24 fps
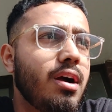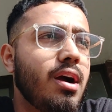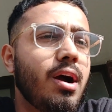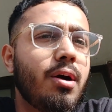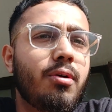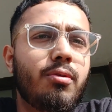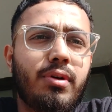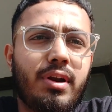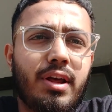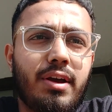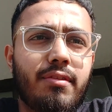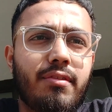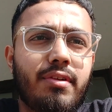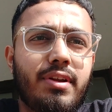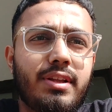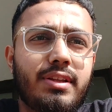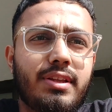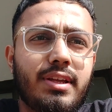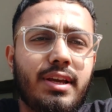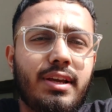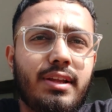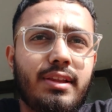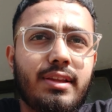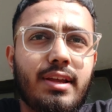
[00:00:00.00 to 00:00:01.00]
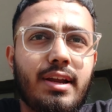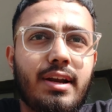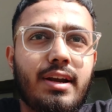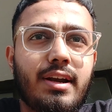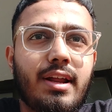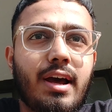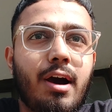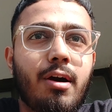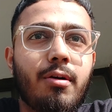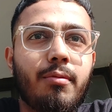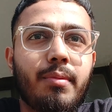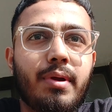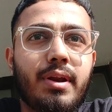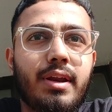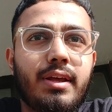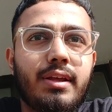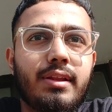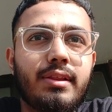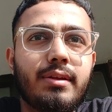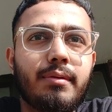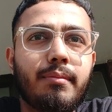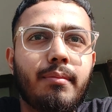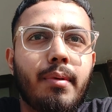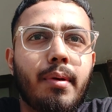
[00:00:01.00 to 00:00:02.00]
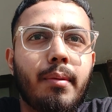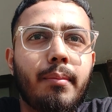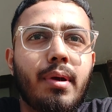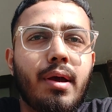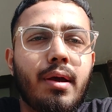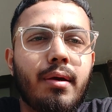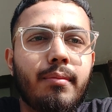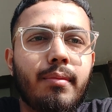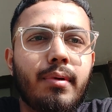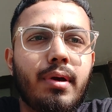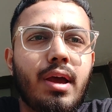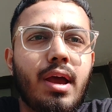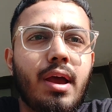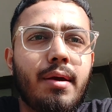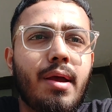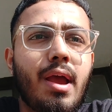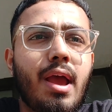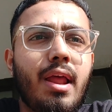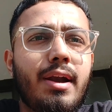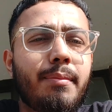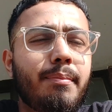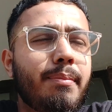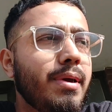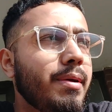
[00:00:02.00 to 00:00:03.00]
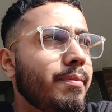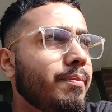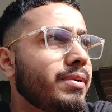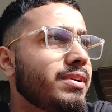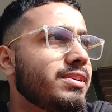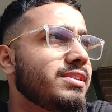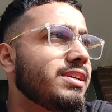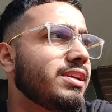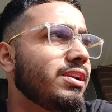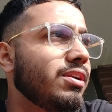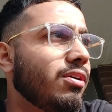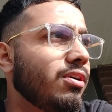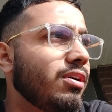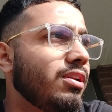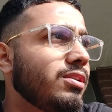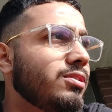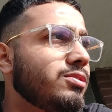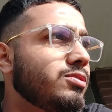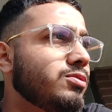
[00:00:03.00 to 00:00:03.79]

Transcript: count everything, that how many the ballot papers and all.